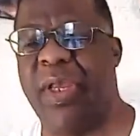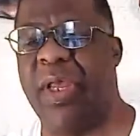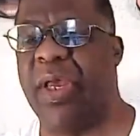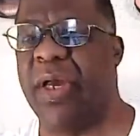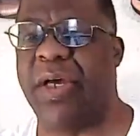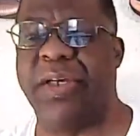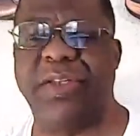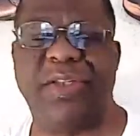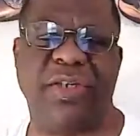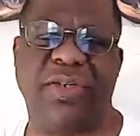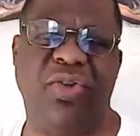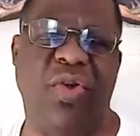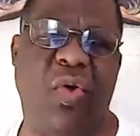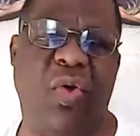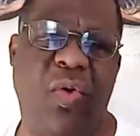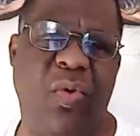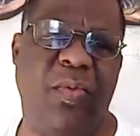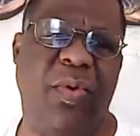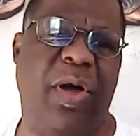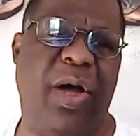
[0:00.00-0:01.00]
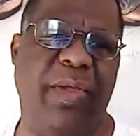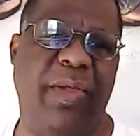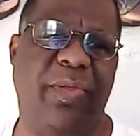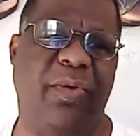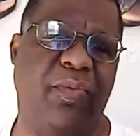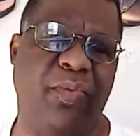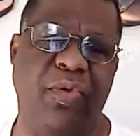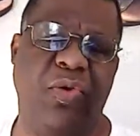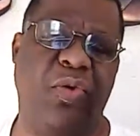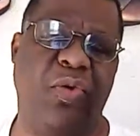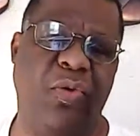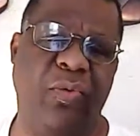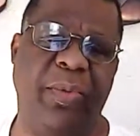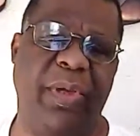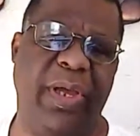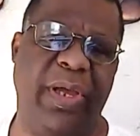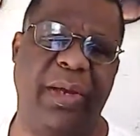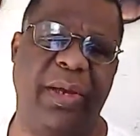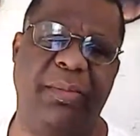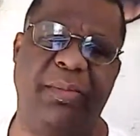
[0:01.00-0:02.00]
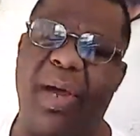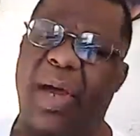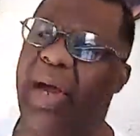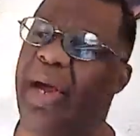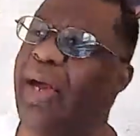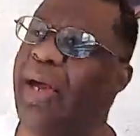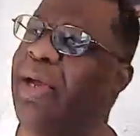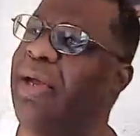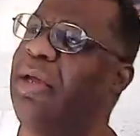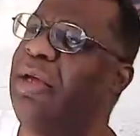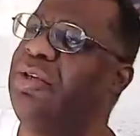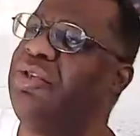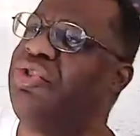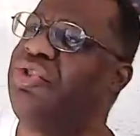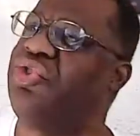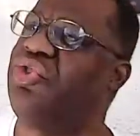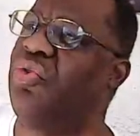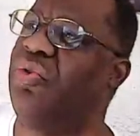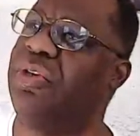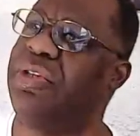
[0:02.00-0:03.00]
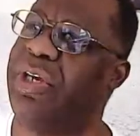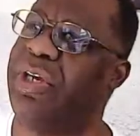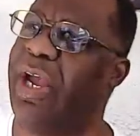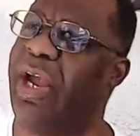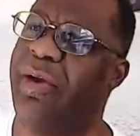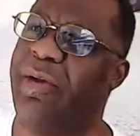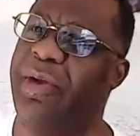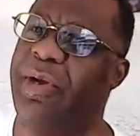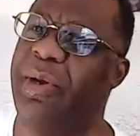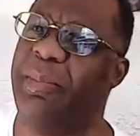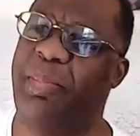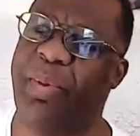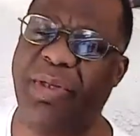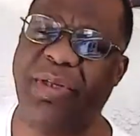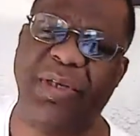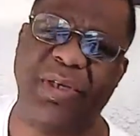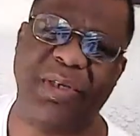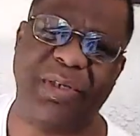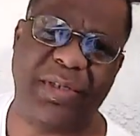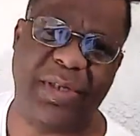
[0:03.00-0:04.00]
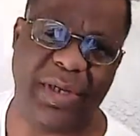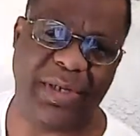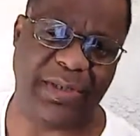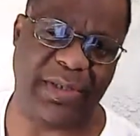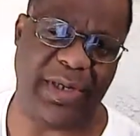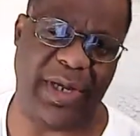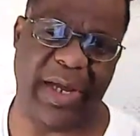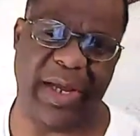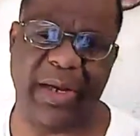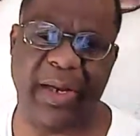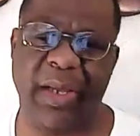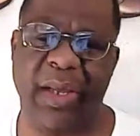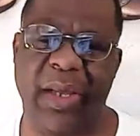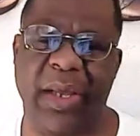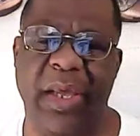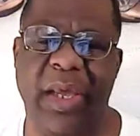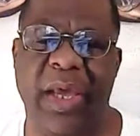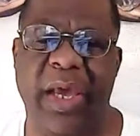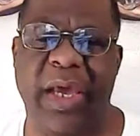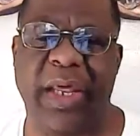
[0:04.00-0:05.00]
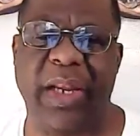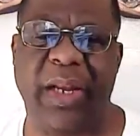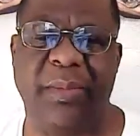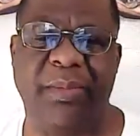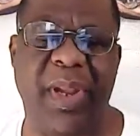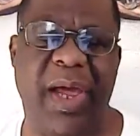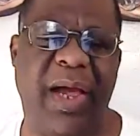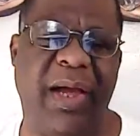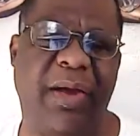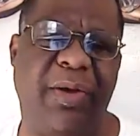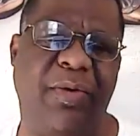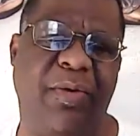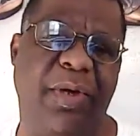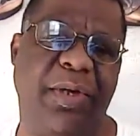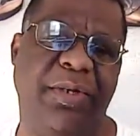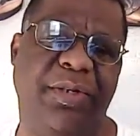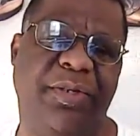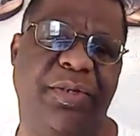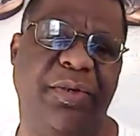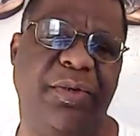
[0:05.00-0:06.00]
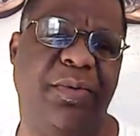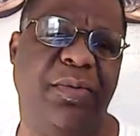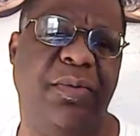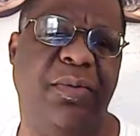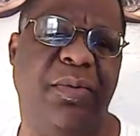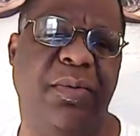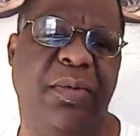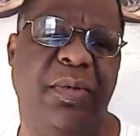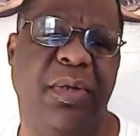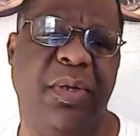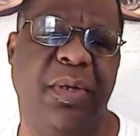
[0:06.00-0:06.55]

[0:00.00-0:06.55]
because there's no other room in my storage area to put these things in. And I'm not going to,